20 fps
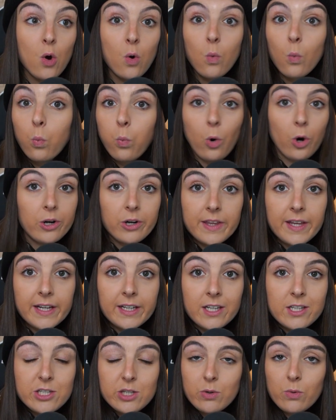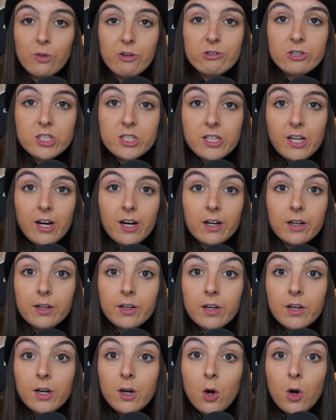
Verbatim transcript: What are they going to do? They're stuck.